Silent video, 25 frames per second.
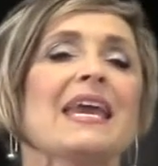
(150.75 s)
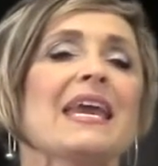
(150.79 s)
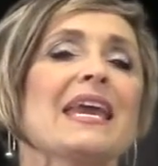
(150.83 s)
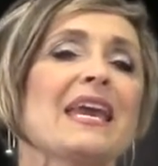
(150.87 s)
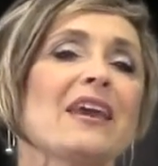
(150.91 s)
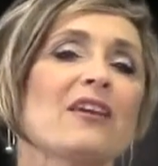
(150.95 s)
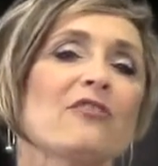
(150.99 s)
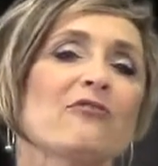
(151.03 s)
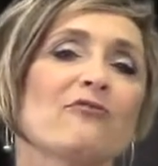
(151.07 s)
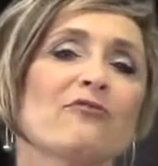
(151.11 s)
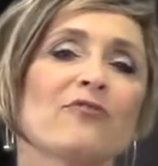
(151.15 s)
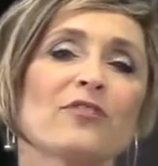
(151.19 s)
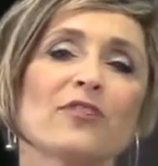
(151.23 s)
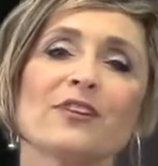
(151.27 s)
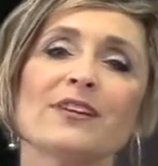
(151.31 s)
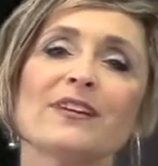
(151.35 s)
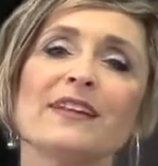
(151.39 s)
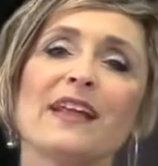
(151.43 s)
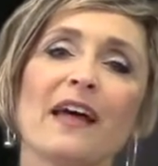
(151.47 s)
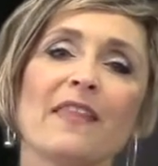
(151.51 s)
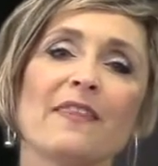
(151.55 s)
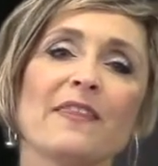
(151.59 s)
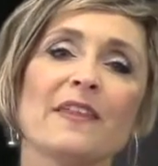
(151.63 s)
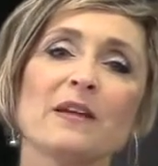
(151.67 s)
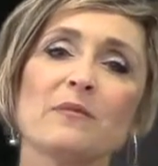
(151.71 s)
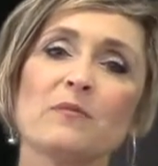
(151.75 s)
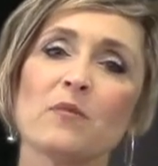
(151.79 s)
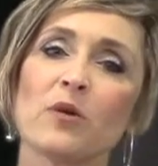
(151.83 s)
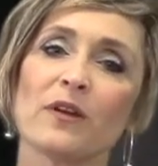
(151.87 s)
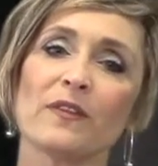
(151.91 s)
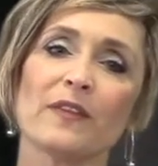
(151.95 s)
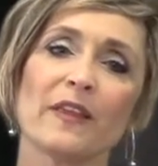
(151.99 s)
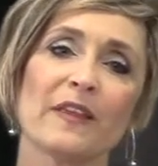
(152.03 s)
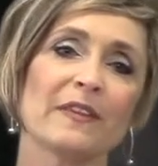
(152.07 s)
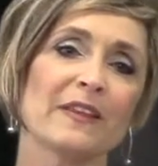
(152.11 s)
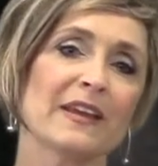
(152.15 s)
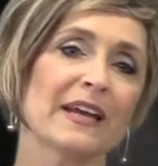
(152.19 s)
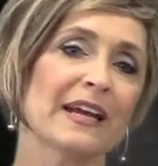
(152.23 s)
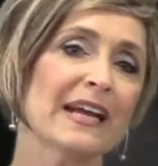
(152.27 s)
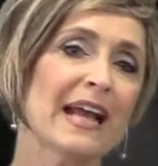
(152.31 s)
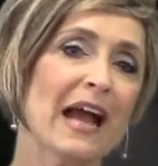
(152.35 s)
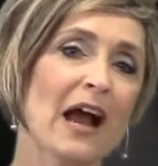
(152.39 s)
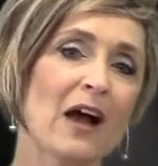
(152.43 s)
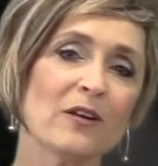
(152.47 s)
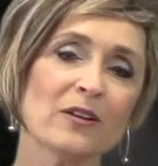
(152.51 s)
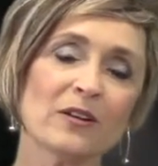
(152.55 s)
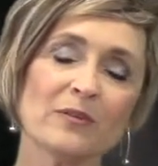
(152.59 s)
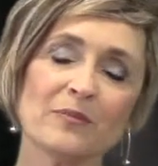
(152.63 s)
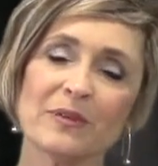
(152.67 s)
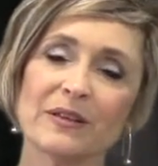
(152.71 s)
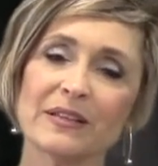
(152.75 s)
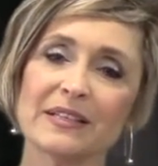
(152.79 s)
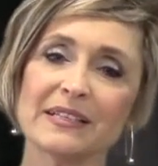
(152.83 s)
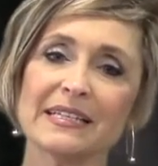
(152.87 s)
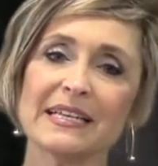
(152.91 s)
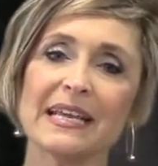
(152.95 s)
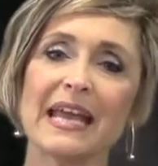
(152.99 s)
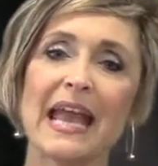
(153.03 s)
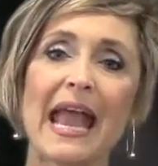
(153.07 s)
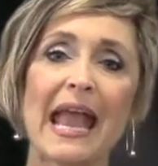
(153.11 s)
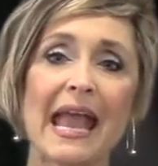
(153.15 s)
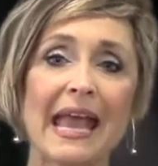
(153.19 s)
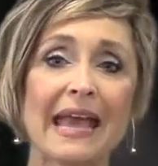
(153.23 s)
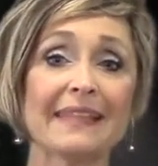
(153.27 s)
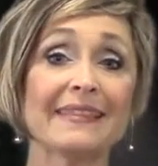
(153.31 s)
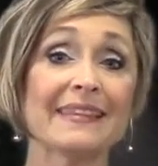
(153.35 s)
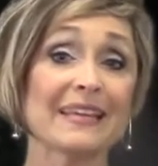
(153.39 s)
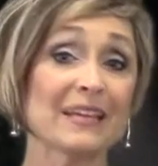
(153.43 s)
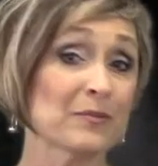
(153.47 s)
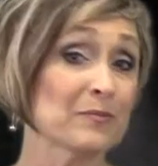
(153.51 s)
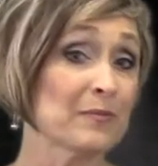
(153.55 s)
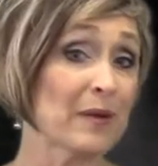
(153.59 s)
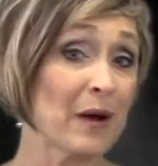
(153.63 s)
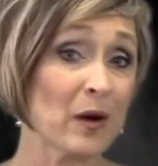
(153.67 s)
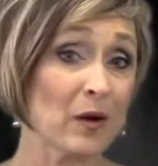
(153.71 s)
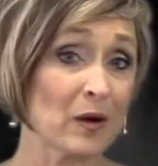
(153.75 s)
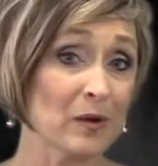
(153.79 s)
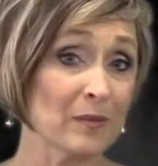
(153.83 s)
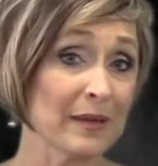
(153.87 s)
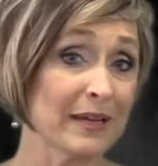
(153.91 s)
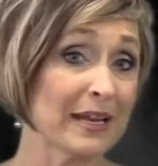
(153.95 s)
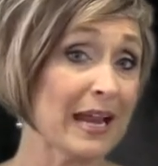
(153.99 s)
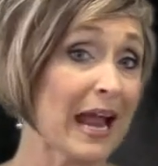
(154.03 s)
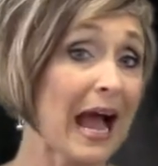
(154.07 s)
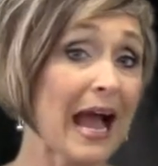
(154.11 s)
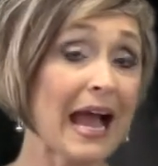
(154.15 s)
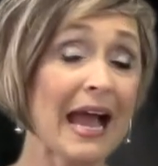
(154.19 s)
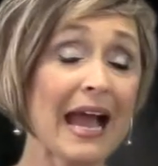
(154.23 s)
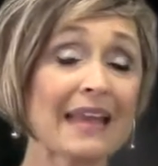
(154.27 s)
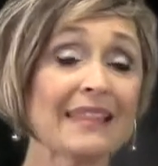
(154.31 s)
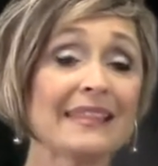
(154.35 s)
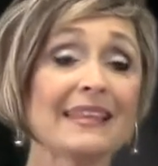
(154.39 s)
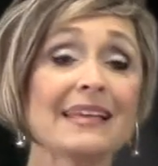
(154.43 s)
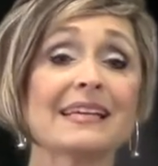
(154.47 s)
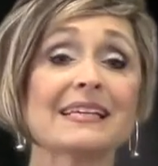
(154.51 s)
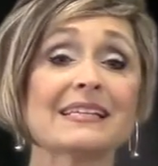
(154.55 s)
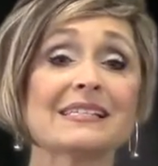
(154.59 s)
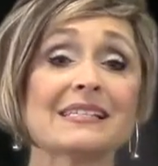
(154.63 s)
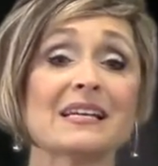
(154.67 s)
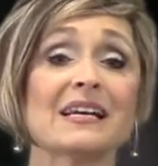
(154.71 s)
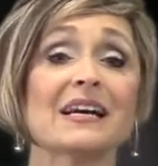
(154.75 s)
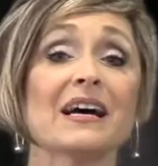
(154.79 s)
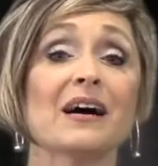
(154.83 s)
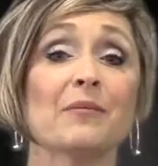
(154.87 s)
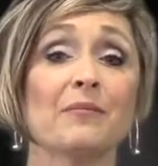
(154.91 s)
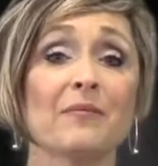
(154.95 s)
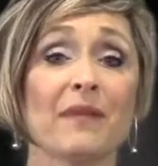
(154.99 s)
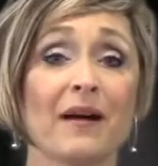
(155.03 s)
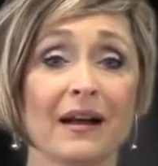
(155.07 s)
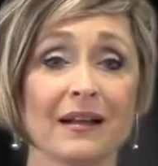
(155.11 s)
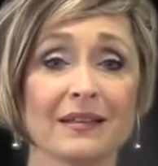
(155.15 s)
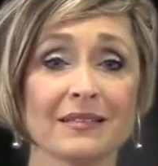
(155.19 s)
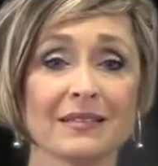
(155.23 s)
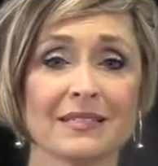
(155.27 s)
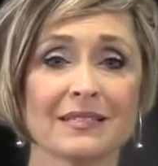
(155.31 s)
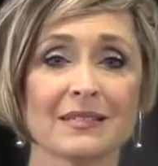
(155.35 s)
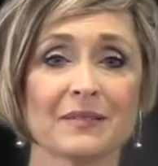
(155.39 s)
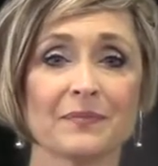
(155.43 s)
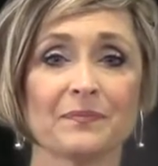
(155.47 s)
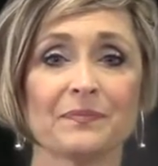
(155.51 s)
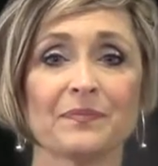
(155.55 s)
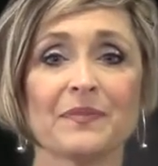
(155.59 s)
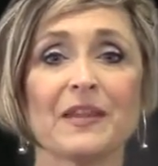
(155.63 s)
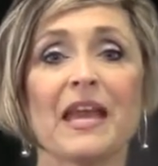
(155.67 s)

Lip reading: If for nothing more than the accountability and the empowerment, I think it's a must.